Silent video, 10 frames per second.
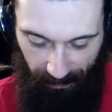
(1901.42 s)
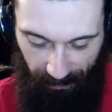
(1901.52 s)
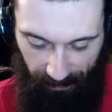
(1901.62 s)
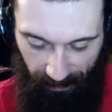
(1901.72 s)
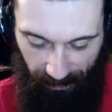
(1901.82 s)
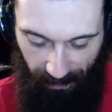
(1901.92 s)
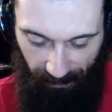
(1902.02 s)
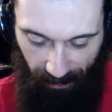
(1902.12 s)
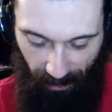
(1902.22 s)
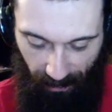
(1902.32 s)
now
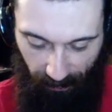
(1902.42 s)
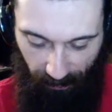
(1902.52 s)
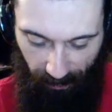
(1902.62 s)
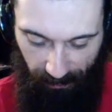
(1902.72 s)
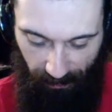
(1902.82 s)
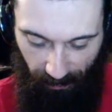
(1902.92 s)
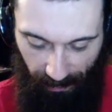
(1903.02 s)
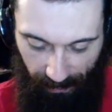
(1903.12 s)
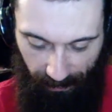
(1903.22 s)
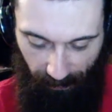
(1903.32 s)
talk or I start adding
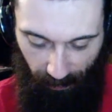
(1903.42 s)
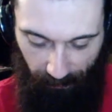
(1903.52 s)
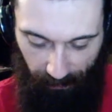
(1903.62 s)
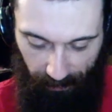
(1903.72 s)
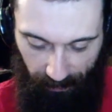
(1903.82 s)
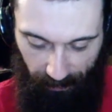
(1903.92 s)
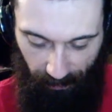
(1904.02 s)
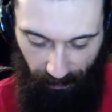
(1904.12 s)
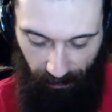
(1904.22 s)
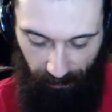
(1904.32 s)
orifices to your
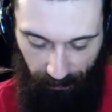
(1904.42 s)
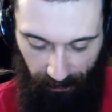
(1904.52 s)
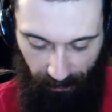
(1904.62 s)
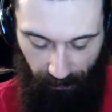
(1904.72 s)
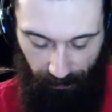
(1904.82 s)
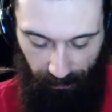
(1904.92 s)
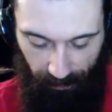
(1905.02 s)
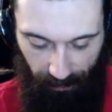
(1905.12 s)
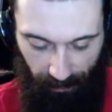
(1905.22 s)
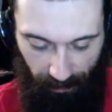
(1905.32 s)
girls, which I thought was
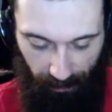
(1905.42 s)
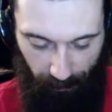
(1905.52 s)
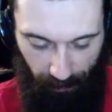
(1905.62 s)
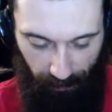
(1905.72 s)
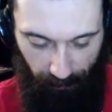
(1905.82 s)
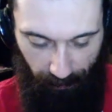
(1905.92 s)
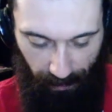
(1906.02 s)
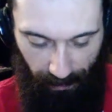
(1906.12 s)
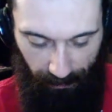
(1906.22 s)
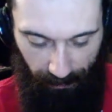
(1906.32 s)
pretty
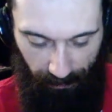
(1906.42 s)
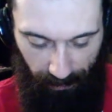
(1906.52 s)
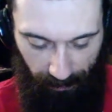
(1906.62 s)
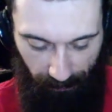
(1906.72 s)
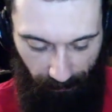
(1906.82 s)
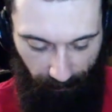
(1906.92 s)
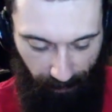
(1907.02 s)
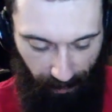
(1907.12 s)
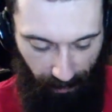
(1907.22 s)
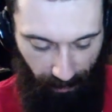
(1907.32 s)
badass line.
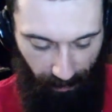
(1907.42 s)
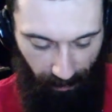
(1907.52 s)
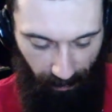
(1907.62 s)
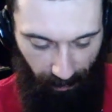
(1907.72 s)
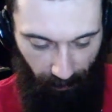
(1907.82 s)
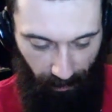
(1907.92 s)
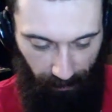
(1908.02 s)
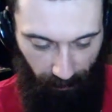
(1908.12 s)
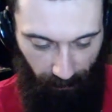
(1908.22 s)
We also find